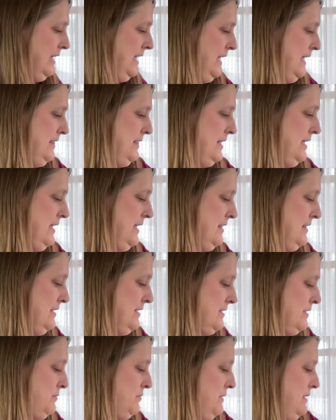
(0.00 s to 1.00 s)
And then
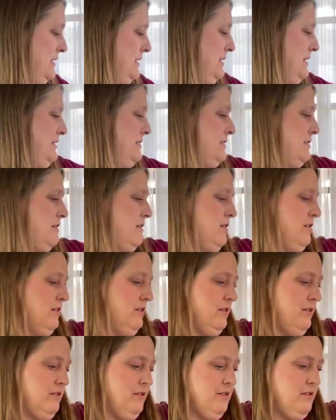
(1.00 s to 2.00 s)
this one is
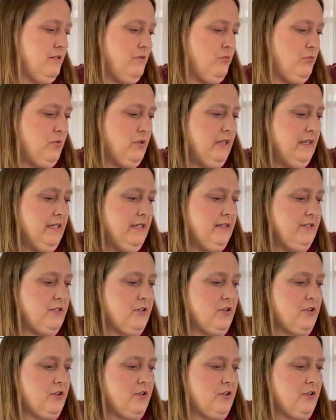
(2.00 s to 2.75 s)
called Woodland